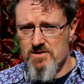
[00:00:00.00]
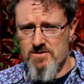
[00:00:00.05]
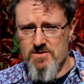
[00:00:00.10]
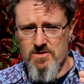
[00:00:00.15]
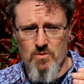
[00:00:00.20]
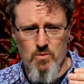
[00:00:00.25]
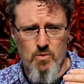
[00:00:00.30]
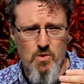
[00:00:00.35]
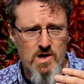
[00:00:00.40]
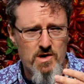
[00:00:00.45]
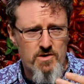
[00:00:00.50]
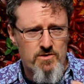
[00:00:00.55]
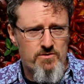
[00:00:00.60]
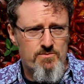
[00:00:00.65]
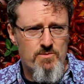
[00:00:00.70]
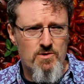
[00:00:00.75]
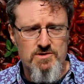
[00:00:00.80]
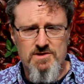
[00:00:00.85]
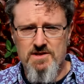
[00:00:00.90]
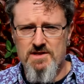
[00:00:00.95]
the world
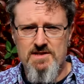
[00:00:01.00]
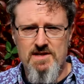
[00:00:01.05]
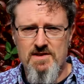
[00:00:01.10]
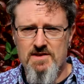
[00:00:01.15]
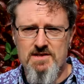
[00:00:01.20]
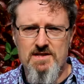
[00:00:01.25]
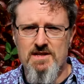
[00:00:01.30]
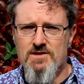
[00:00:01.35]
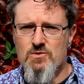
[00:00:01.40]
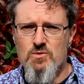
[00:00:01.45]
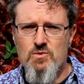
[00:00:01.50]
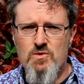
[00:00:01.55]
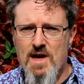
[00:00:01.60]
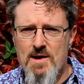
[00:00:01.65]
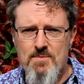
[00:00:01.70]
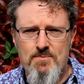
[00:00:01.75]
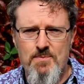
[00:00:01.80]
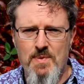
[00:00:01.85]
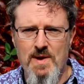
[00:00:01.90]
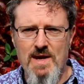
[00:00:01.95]
of modular synthesis, all
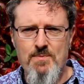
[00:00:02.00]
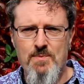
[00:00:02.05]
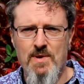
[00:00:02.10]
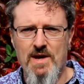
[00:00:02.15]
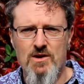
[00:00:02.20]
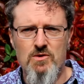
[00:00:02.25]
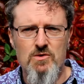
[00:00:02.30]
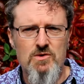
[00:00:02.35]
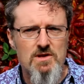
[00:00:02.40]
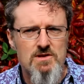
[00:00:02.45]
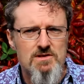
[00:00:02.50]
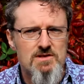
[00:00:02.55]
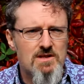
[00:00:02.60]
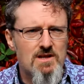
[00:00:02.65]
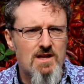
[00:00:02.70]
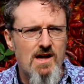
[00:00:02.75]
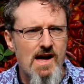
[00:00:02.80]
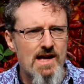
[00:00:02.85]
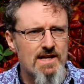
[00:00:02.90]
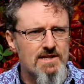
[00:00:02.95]
that beeping, all those
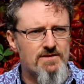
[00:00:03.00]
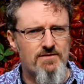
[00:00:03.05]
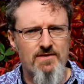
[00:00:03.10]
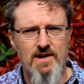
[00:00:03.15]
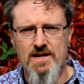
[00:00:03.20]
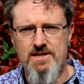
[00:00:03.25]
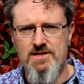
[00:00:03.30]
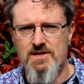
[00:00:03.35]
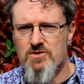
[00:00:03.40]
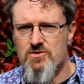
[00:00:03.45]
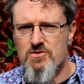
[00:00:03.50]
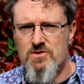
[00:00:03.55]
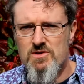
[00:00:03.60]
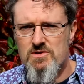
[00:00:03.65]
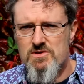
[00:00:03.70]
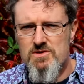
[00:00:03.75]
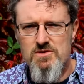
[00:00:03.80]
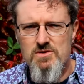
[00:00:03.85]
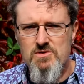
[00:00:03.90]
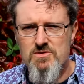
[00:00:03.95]
lights flashing, all
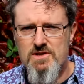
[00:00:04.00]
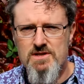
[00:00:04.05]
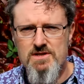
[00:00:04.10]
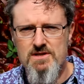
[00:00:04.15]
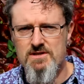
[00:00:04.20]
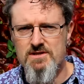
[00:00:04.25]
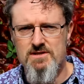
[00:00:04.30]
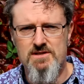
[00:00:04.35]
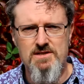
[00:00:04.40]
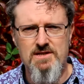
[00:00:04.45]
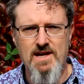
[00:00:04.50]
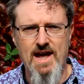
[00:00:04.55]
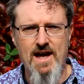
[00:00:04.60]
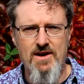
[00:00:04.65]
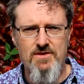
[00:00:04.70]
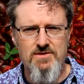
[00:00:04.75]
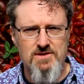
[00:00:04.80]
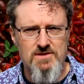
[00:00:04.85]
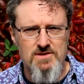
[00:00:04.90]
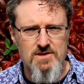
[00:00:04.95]
those noises and
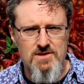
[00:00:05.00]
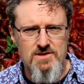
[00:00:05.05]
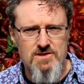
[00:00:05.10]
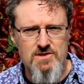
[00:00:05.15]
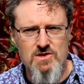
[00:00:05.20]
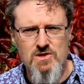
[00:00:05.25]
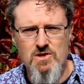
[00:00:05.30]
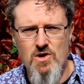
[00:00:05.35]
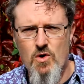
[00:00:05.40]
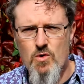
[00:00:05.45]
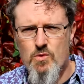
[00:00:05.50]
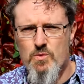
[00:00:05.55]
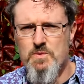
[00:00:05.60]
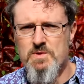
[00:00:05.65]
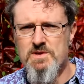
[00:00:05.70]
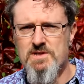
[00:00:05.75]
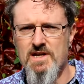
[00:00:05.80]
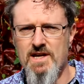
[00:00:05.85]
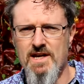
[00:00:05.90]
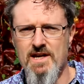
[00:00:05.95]
sounds and the
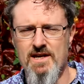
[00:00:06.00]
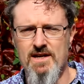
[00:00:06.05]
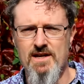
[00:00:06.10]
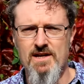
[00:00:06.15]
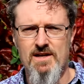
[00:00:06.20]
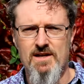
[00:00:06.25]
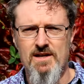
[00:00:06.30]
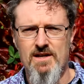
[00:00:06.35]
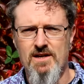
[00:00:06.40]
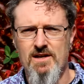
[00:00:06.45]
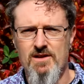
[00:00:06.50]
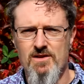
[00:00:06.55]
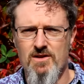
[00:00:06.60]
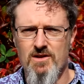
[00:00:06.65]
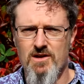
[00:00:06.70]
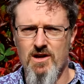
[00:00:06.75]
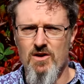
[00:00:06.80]
sculpting that